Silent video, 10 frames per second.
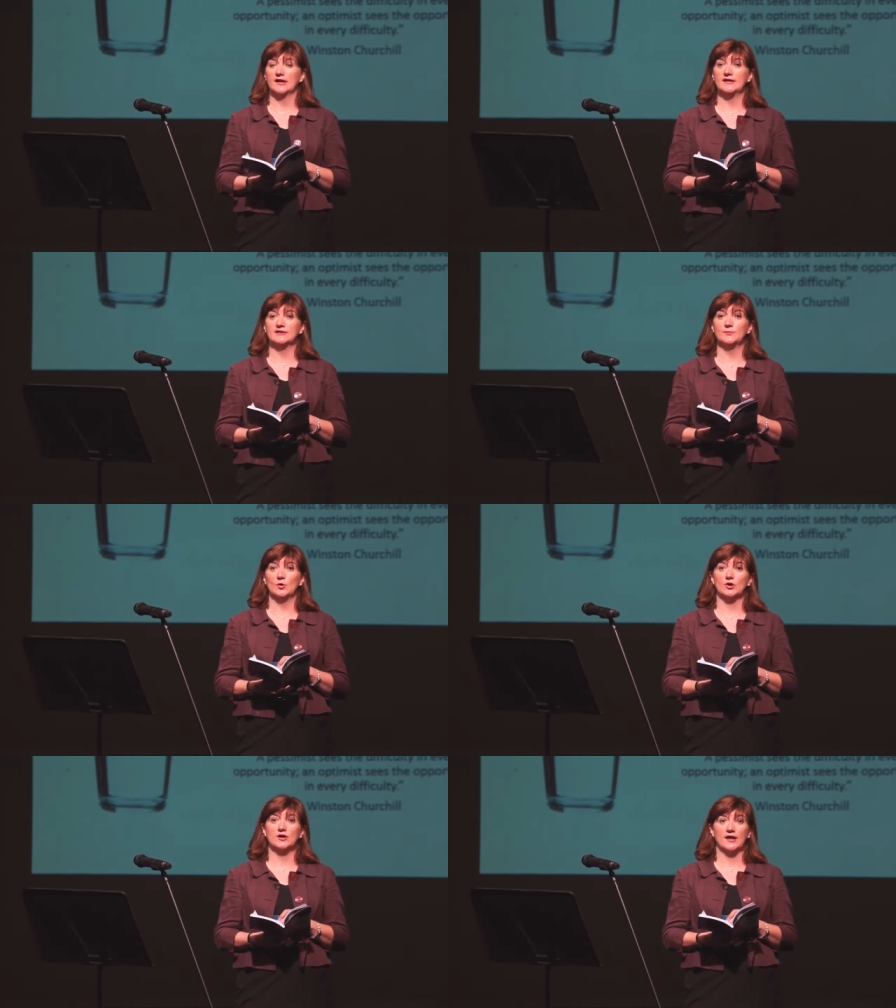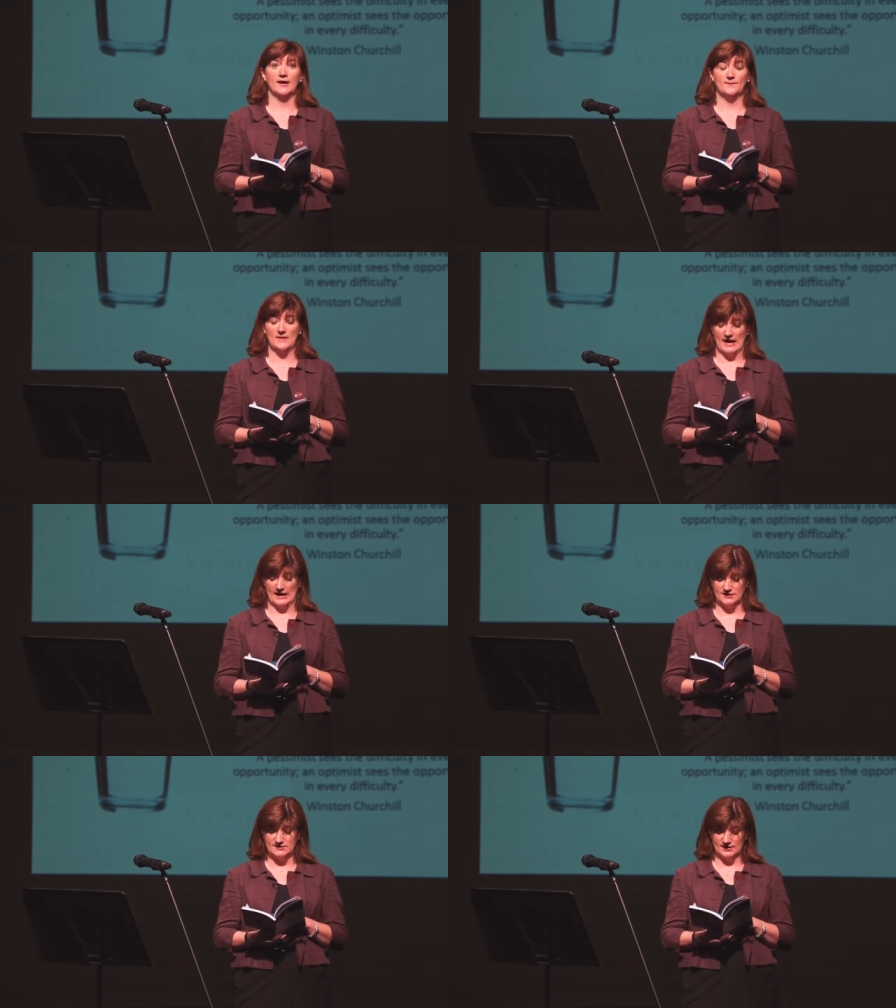in the book,
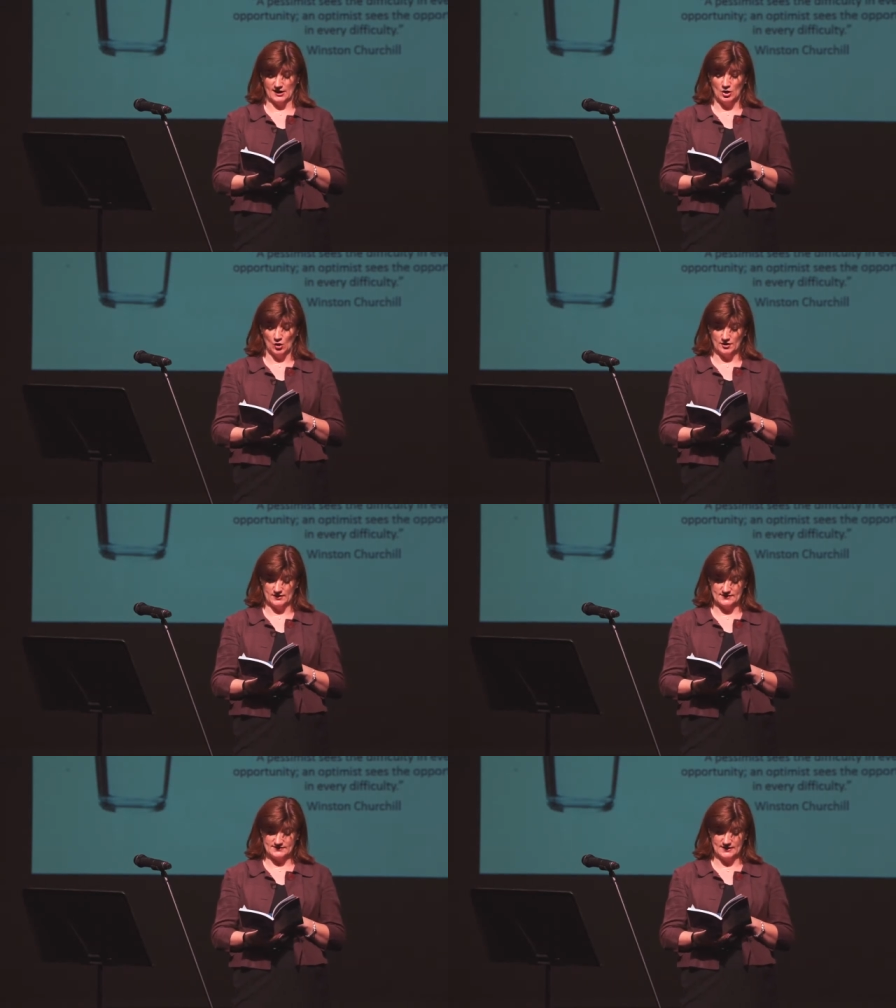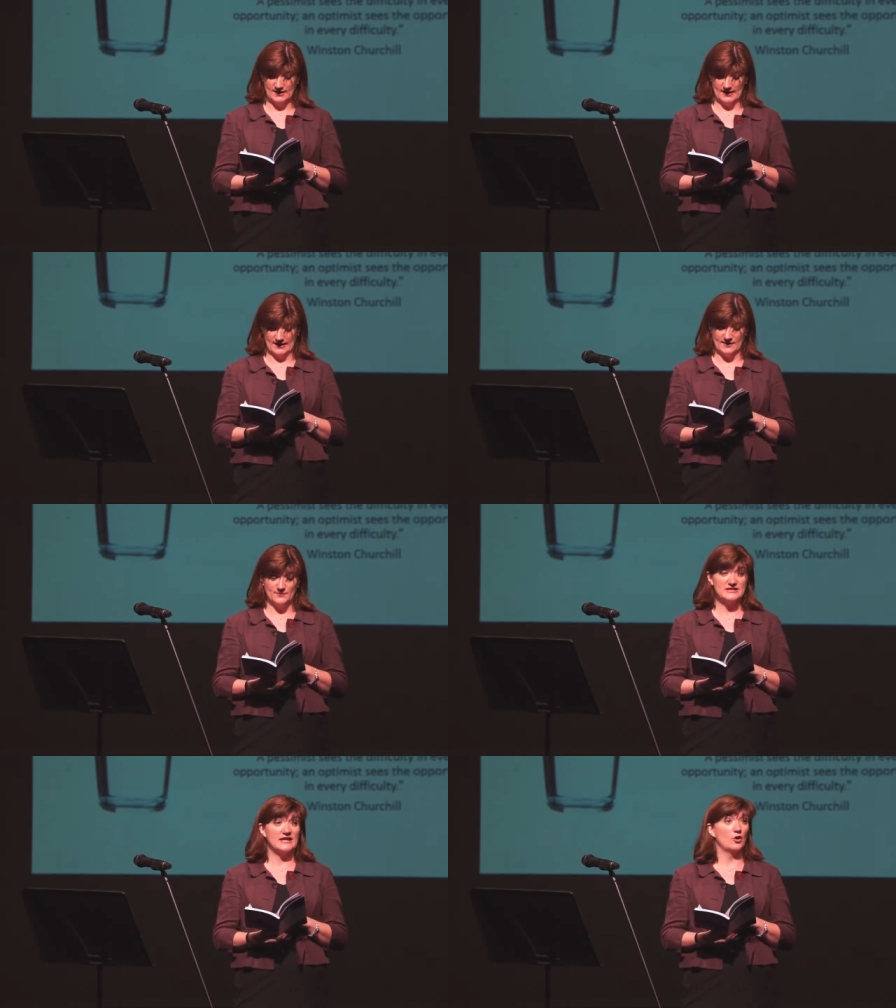and a lot of this,
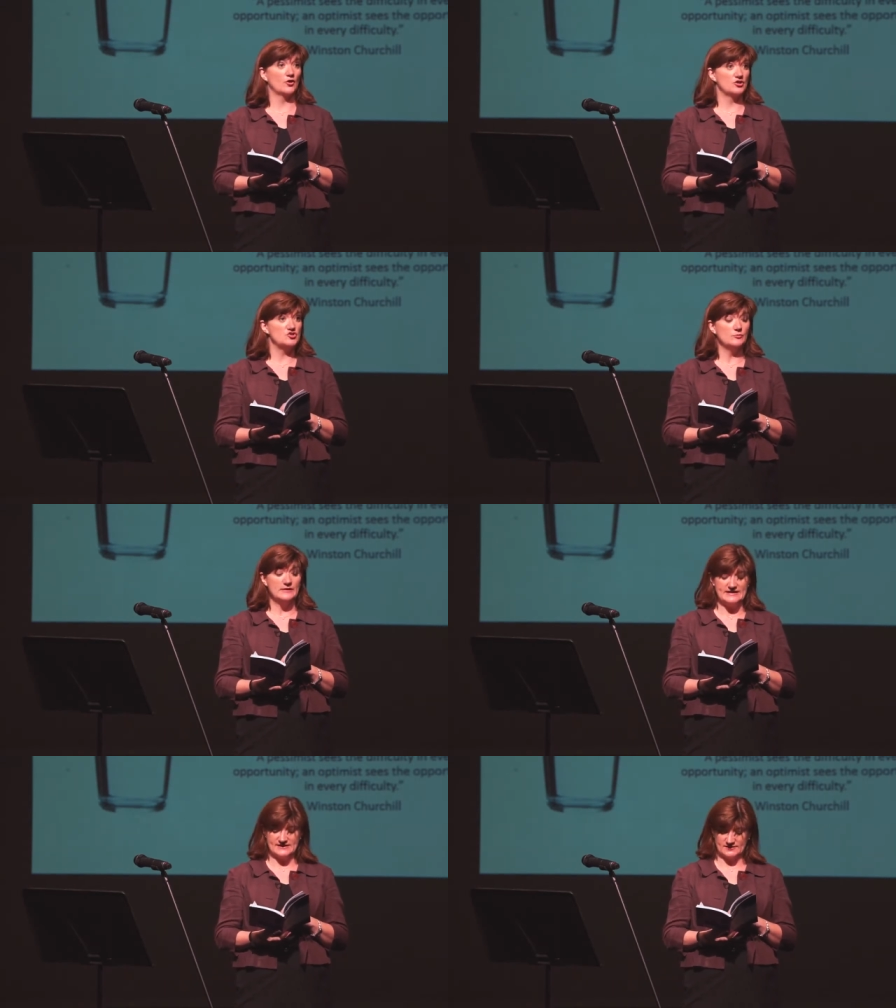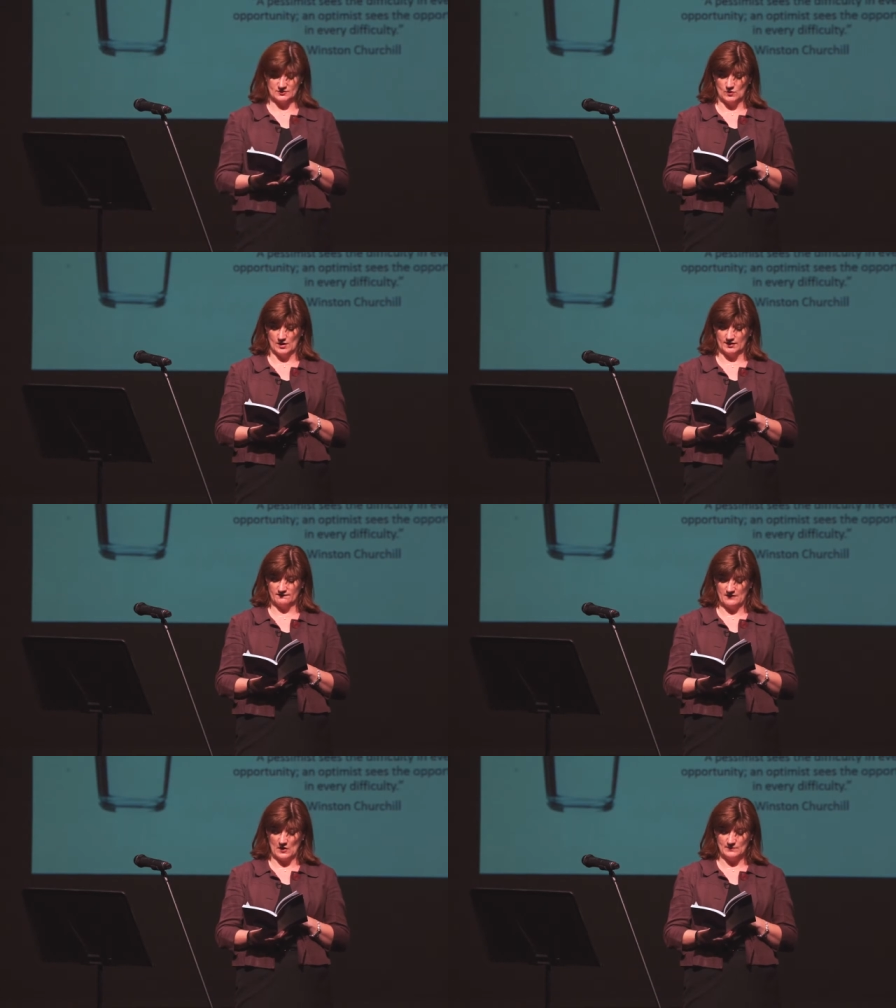particularly a lot of the Jubilee Centre work,
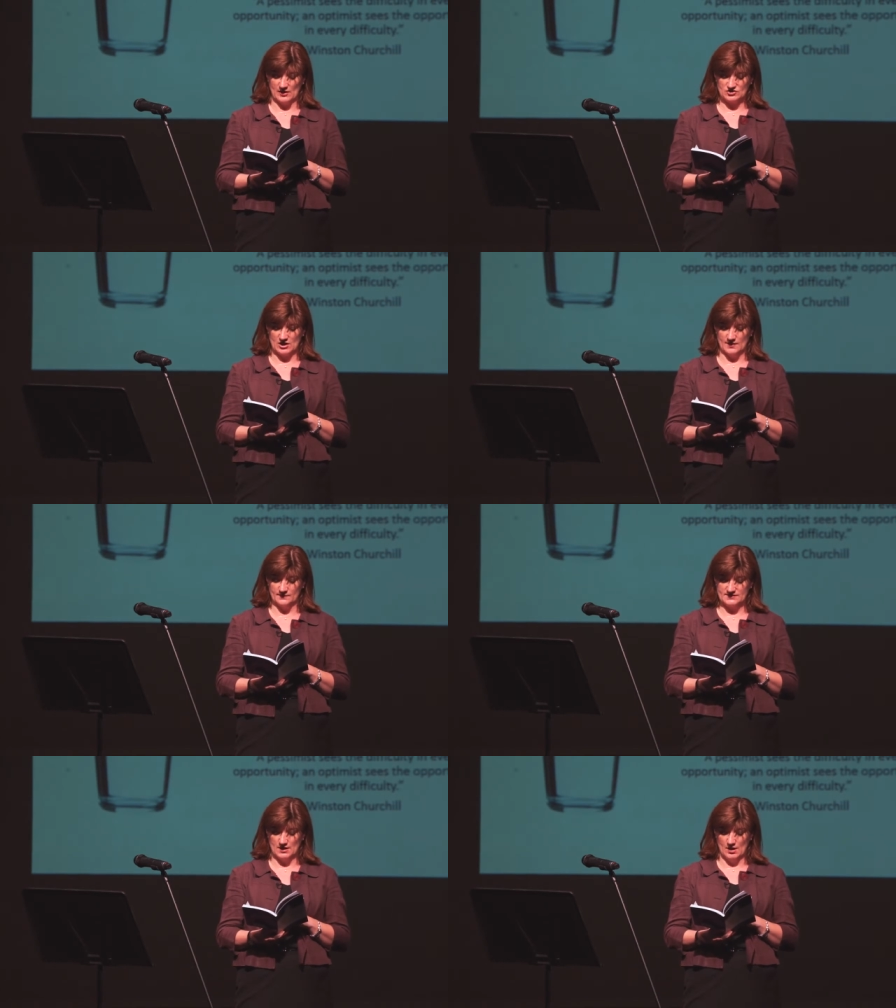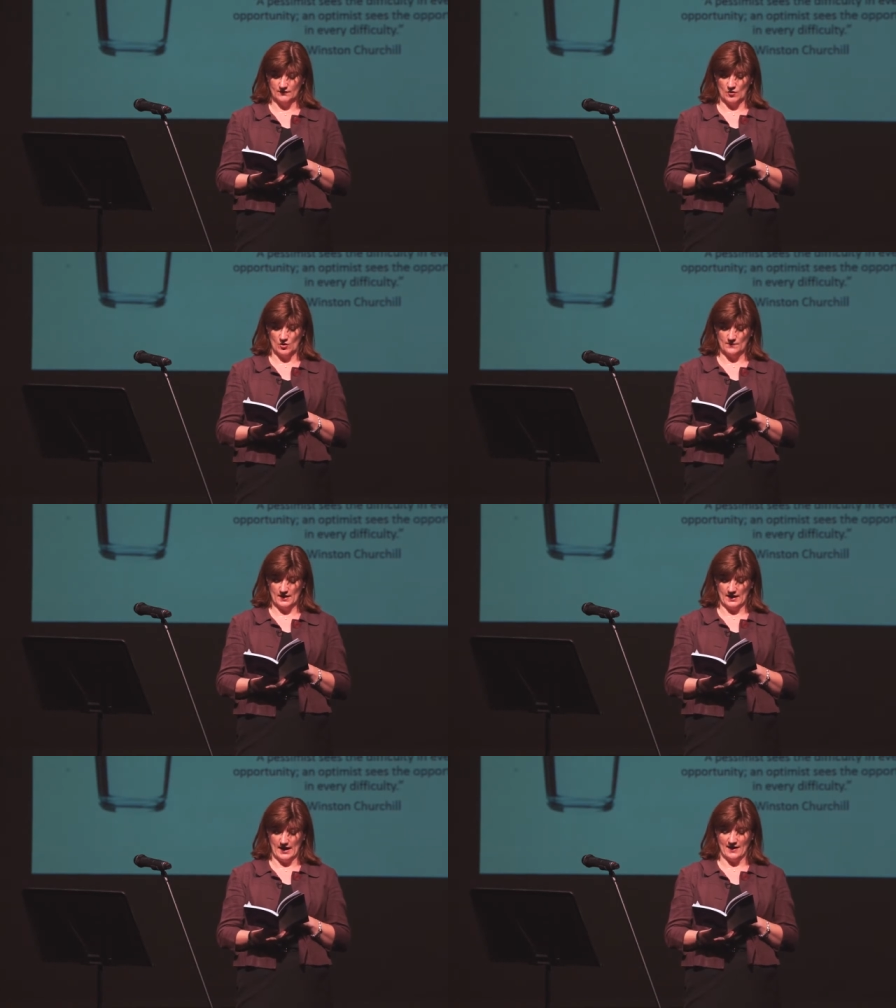very much comes from
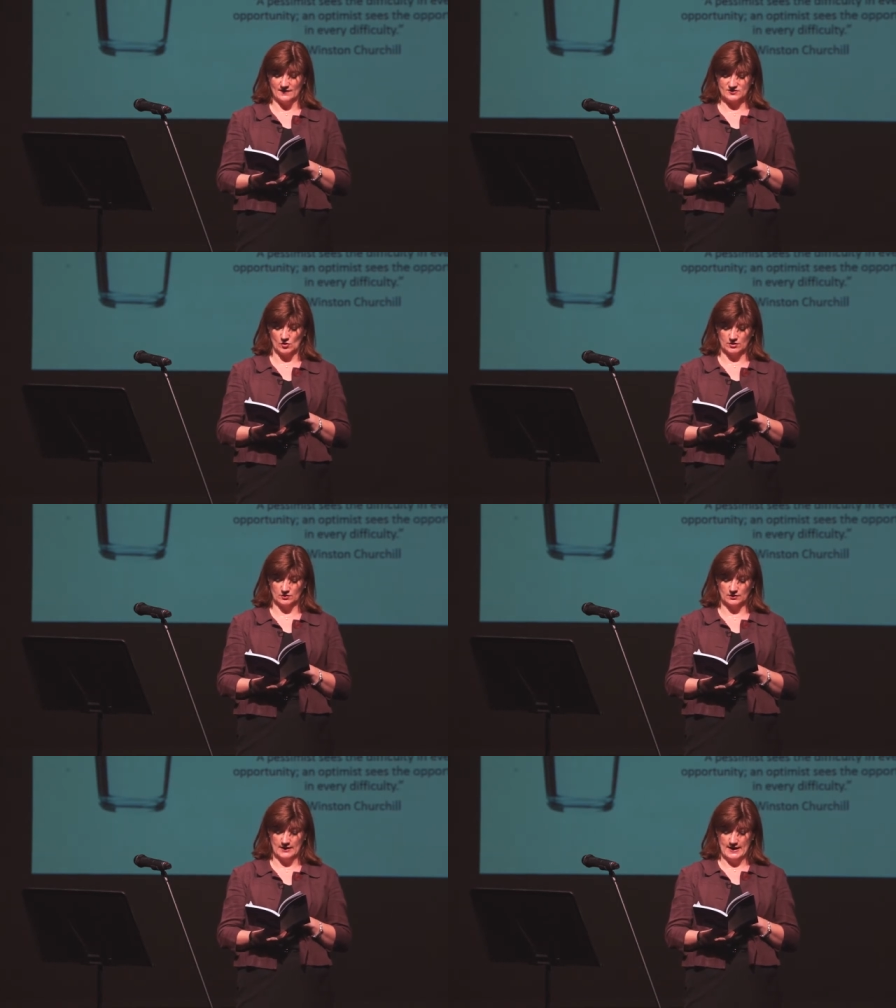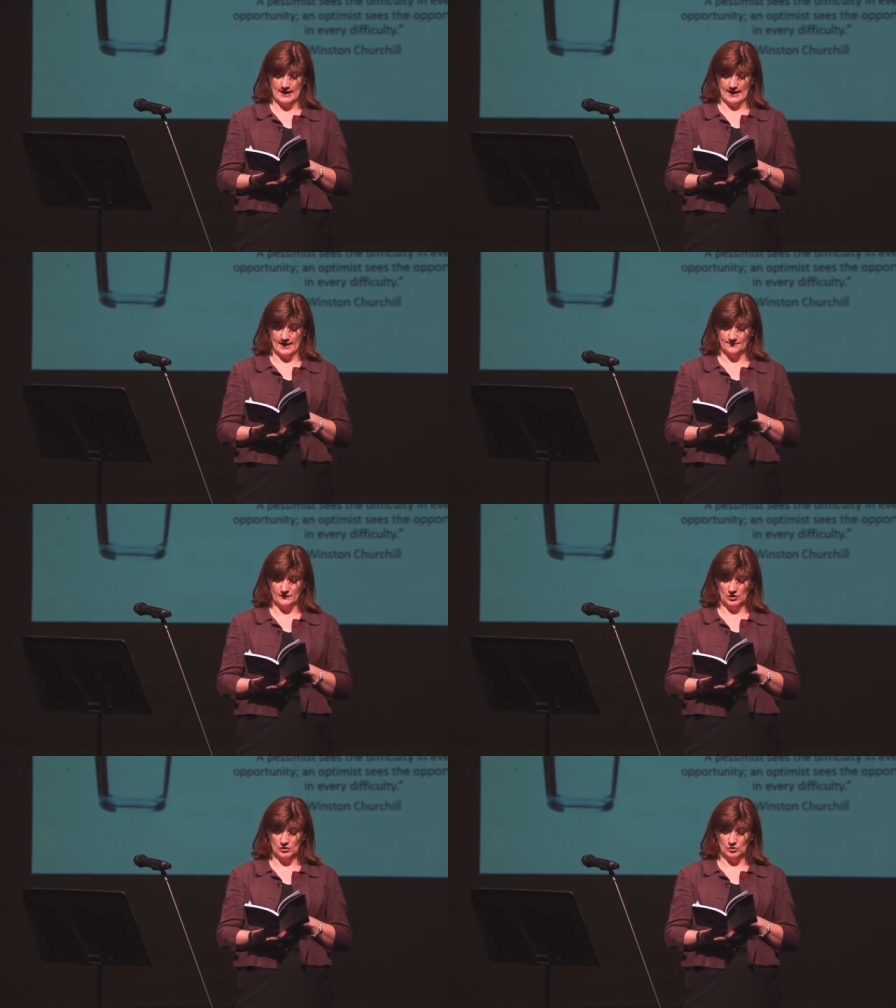Aristotle,
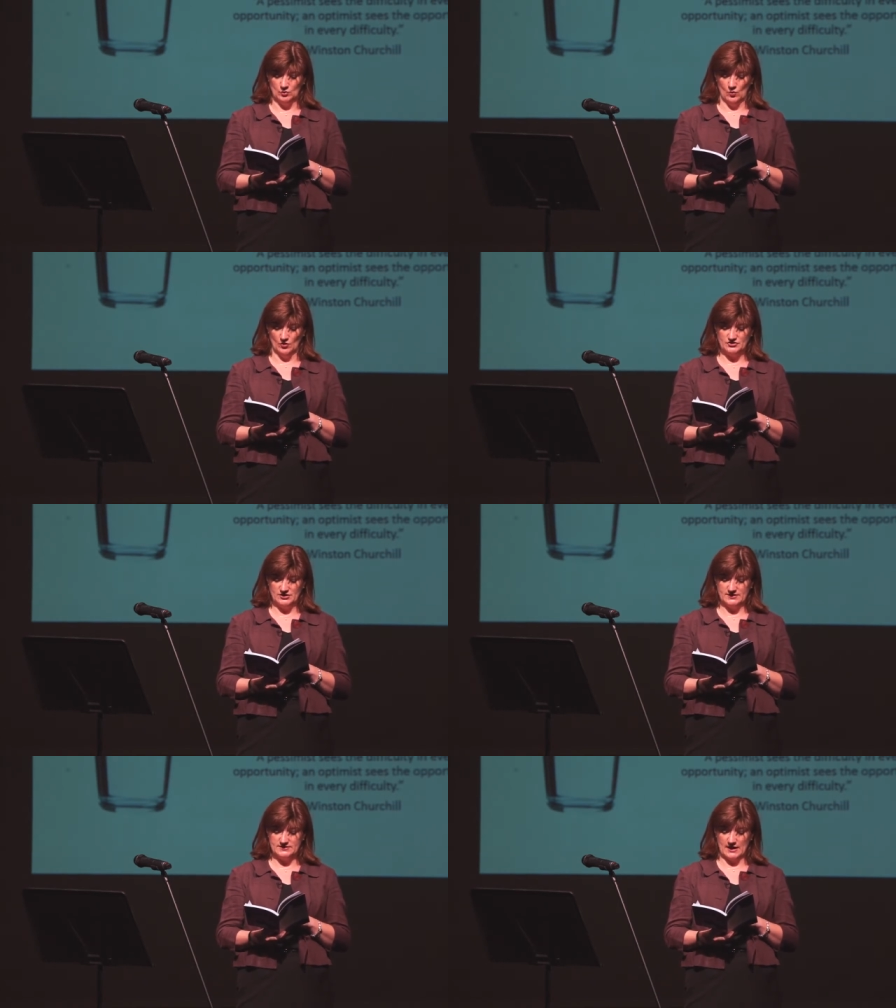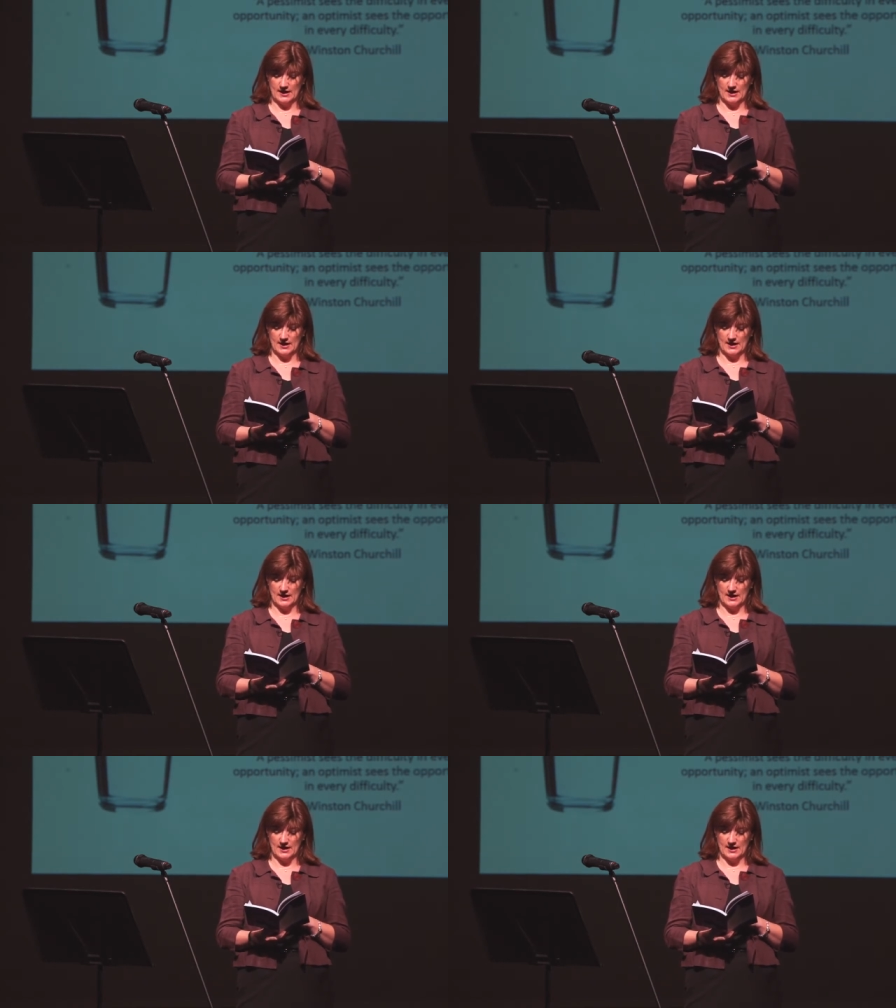who wanted